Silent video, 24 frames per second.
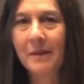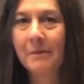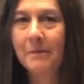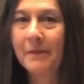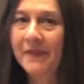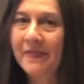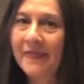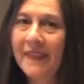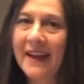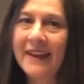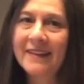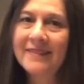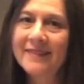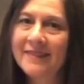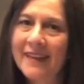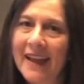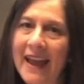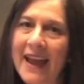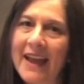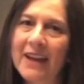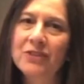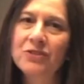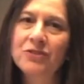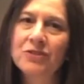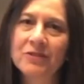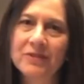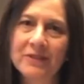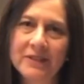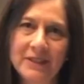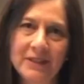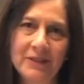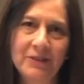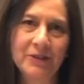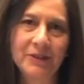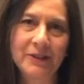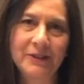but that's
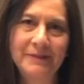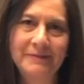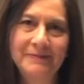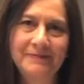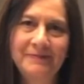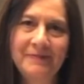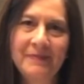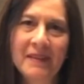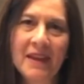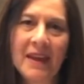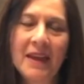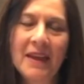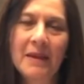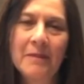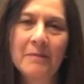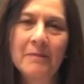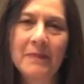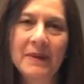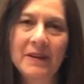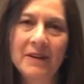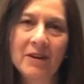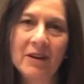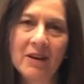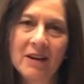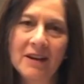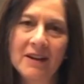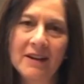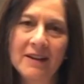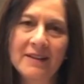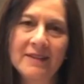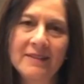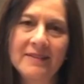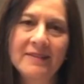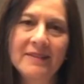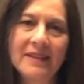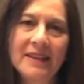actually good
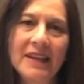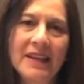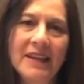because